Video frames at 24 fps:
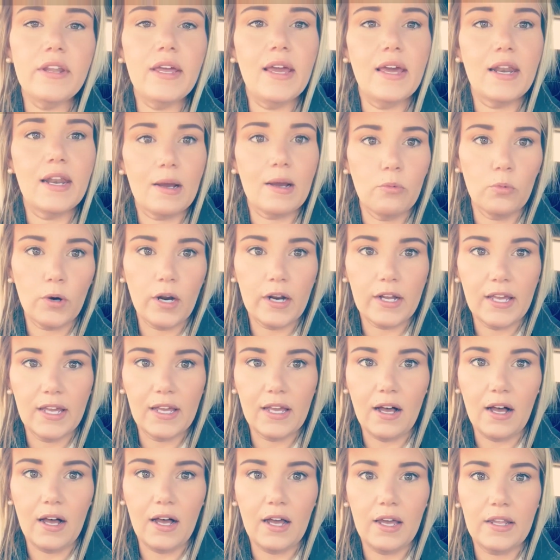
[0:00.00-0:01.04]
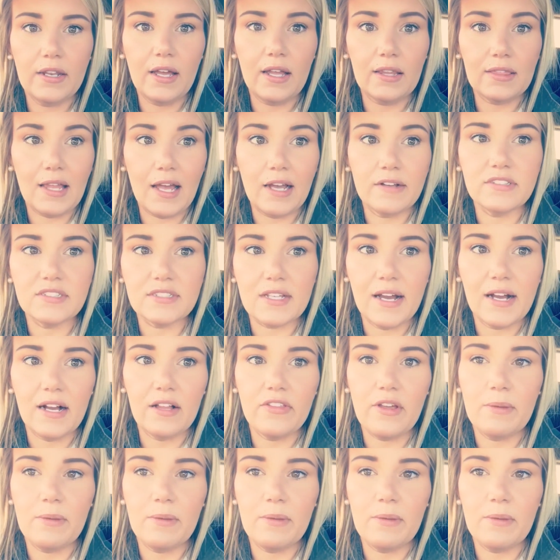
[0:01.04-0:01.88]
and I'm working on a lifestyle